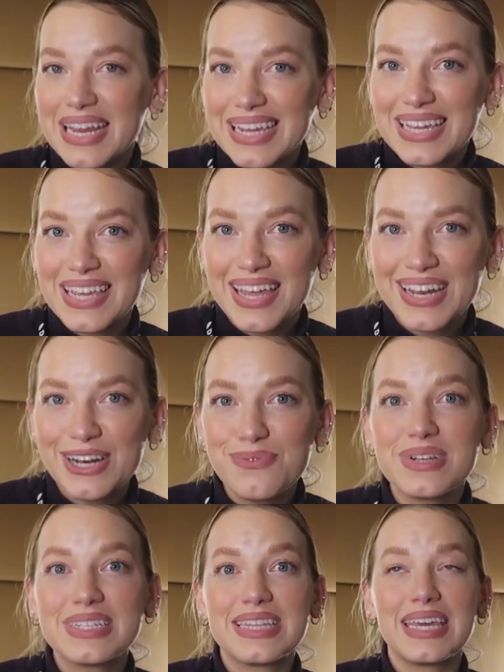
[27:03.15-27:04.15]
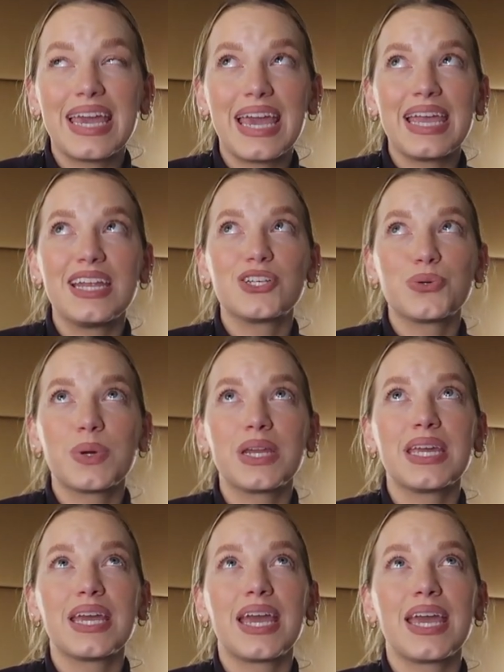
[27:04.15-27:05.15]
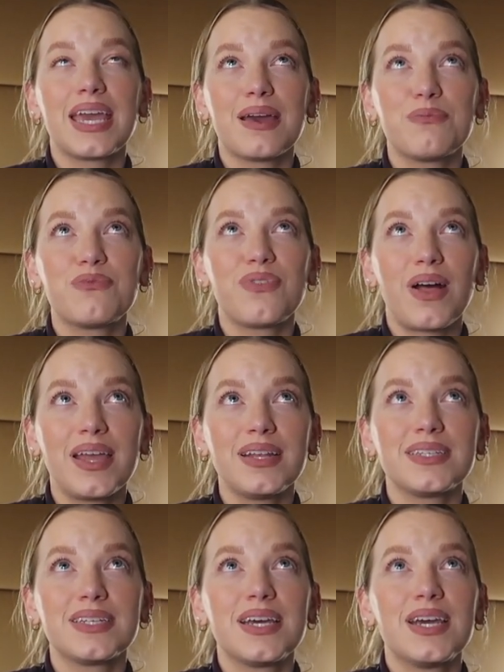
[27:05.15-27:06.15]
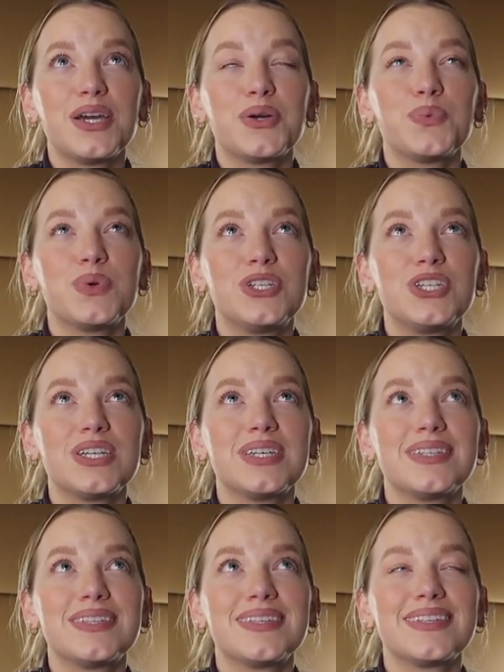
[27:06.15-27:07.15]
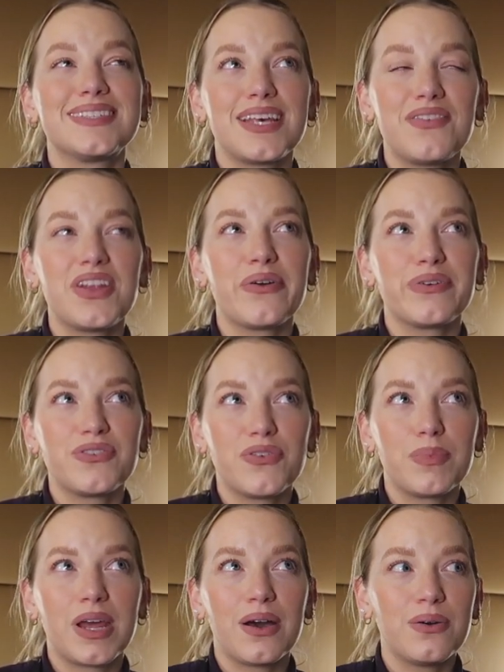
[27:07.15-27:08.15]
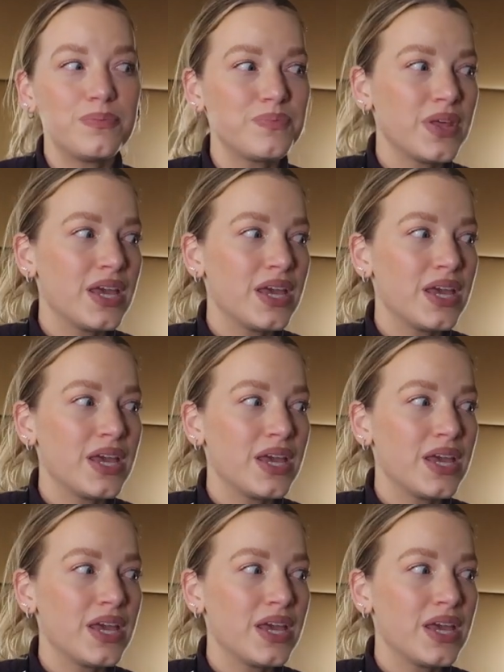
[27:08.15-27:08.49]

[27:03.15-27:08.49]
I could get on was the 8:20 a.m. flight, which is 7 hours from now.